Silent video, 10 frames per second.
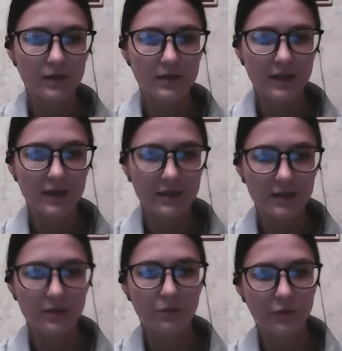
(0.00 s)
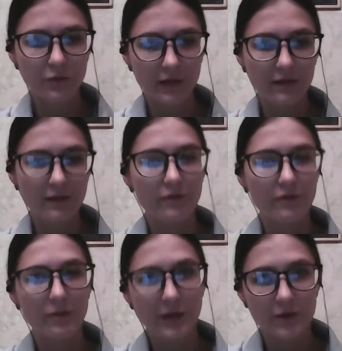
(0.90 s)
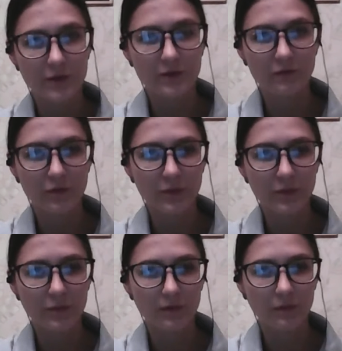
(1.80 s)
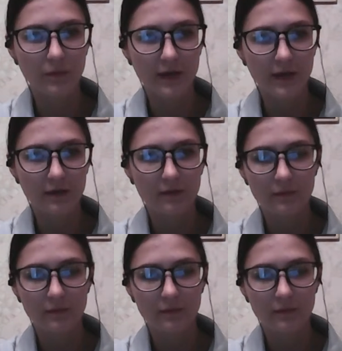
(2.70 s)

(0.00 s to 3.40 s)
does it bring the information for people better?